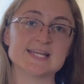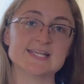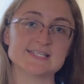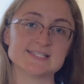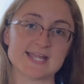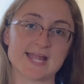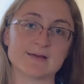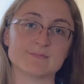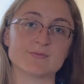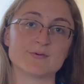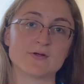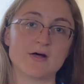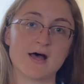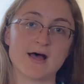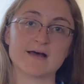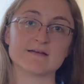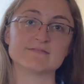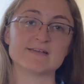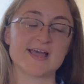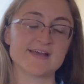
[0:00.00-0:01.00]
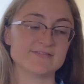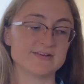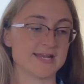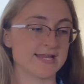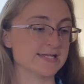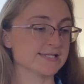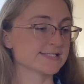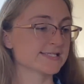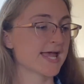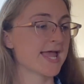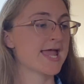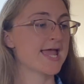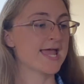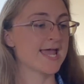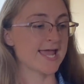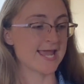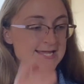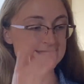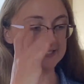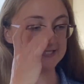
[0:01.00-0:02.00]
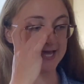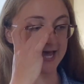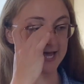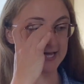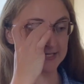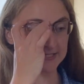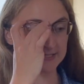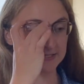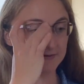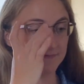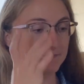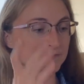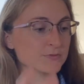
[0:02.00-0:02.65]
sample of evidence. It says,